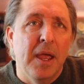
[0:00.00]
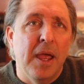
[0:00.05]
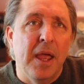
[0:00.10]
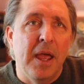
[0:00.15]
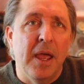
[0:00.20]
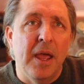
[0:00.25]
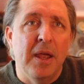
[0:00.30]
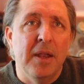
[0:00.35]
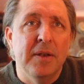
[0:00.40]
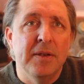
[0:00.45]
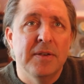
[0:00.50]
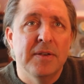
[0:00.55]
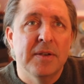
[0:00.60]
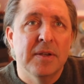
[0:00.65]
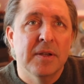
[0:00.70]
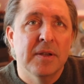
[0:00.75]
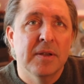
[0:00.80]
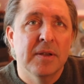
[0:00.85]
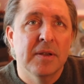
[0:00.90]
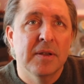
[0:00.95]
And
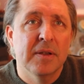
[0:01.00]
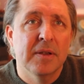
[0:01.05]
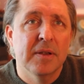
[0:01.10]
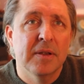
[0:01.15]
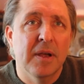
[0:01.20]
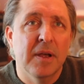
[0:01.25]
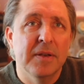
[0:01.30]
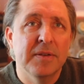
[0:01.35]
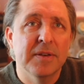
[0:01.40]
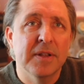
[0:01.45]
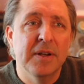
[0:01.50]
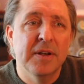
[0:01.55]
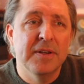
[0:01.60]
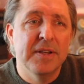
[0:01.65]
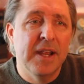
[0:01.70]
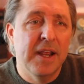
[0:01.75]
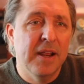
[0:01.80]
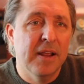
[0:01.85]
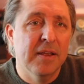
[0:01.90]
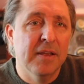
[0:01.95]
it's going to
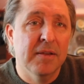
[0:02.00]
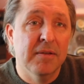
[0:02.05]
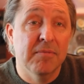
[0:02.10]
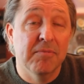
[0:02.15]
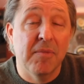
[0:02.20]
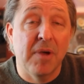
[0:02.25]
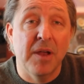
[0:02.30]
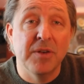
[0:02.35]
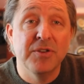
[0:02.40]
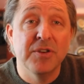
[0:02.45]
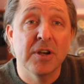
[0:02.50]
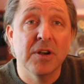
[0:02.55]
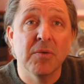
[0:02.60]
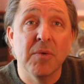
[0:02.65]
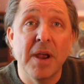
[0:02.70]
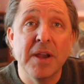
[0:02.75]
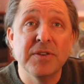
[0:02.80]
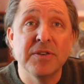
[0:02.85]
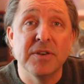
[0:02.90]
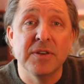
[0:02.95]
take a
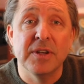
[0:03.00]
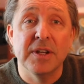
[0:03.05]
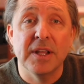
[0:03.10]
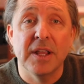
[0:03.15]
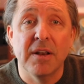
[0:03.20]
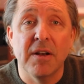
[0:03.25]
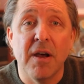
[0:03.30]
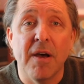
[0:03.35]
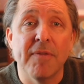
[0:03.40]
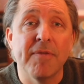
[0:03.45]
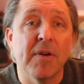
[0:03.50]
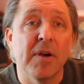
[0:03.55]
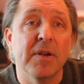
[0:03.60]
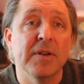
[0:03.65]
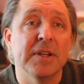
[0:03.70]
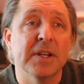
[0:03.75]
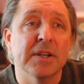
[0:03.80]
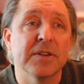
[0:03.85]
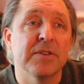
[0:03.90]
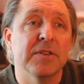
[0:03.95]
generation to get off our
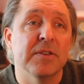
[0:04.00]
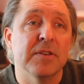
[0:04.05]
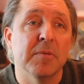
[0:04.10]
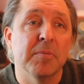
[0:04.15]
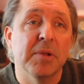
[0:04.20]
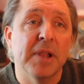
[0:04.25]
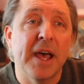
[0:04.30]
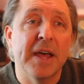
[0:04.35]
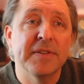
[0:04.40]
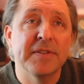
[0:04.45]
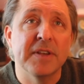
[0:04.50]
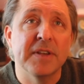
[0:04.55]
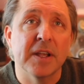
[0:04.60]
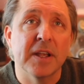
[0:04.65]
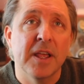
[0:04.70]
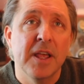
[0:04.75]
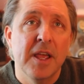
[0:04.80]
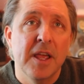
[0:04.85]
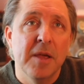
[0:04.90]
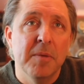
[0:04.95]
addiction to plastic.
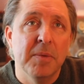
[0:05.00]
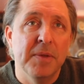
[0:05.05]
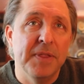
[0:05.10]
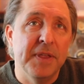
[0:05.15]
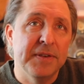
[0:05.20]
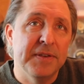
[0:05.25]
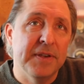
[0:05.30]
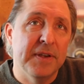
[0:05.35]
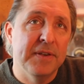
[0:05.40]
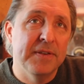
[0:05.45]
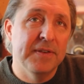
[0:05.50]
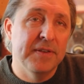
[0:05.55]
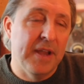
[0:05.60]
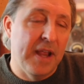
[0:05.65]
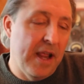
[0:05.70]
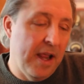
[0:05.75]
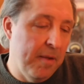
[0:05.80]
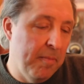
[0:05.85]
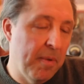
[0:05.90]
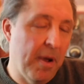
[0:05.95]
But this is
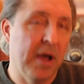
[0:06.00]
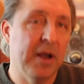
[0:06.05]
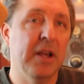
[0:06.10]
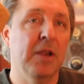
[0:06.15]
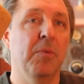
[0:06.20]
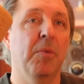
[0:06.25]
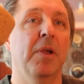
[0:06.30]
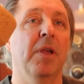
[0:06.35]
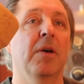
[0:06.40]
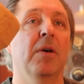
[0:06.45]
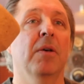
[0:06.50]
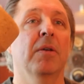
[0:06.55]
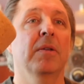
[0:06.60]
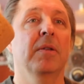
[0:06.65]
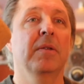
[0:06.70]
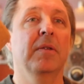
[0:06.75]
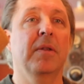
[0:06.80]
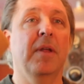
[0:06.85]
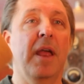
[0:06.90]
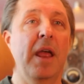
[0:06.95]
a body wheel.
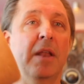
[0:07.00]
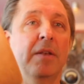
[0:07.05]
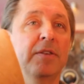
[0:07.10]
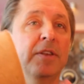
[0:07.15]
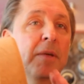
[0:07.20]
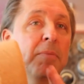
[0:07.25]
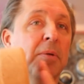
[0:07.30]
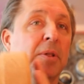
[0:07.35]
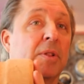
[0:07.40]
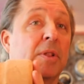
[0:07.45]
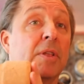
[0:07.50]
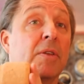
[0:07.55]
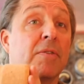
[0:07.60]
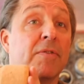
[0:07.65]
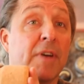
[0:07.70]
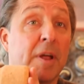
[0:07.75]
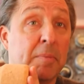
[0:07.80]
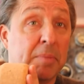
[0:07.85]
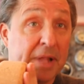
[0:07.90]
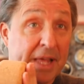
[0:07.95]
And typically you'll
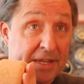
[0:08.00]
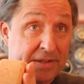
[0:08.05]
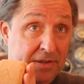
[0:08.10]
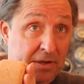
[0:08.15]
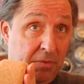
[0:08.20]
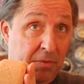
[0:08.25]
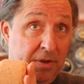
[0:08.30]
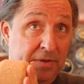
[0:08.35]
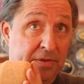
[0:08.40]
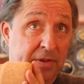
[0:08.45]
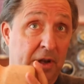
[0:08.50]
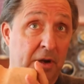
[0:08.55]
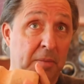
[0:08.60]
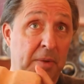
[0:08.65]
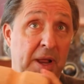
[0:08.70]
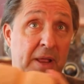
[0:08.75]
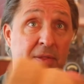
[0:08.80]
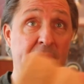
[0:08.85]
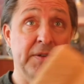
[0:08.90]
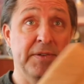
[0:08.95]
find plastic ones that are
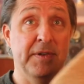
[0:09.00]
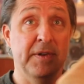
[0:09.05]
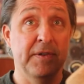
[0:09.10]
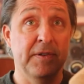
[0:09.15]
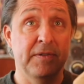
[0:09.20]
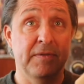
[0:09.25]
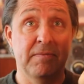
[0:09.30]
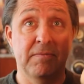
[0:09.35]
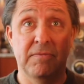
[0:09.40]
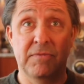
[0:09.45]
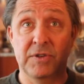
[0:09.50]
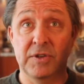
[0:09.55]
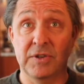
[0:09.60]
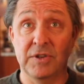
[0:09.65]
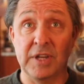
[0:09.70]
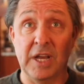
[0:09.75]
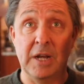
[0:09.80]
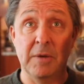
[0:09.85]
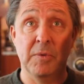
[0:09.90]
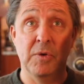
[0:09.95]
made. This is
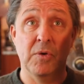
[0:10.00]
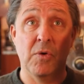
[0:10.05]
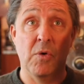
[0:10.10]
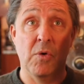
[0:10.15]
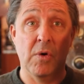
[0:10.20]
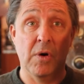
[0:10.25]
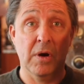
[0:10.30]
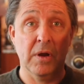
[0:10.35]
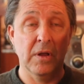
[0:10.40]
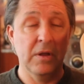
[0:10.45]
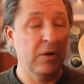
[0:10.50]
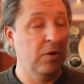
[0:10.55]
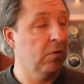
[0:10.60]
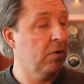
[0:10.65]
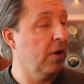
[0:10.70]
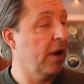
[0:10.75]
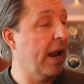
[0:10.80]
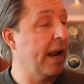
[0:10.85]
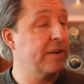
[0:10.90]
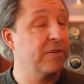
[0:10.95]
sustainable cork. You
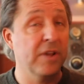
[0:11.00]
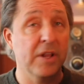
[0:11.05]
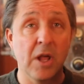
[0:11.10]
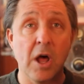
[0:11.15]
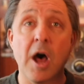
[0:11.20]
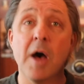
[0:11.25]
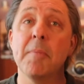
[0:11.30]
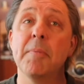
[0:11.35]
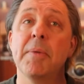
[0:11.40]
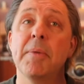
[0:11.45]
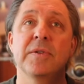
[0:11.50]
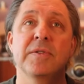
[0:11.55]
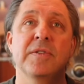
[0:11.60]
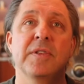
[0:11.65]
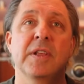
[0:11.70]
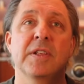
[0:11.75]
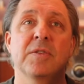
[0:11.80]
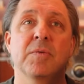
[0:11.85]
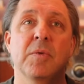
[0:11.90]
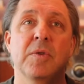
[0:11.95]
could actually compost
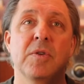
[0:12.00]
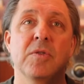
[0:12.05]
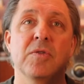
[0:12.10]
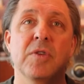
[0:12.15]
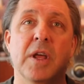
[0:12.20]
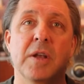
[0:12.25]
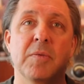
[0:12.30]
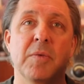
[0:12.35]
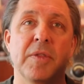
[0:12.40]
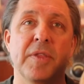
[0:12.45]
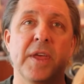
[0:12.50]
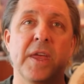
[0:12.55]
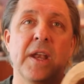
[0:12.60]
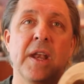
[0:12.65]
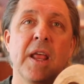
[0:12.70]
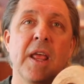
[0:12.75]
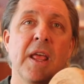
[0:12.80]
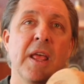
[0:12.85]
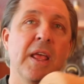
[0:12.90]
this when you're done with it.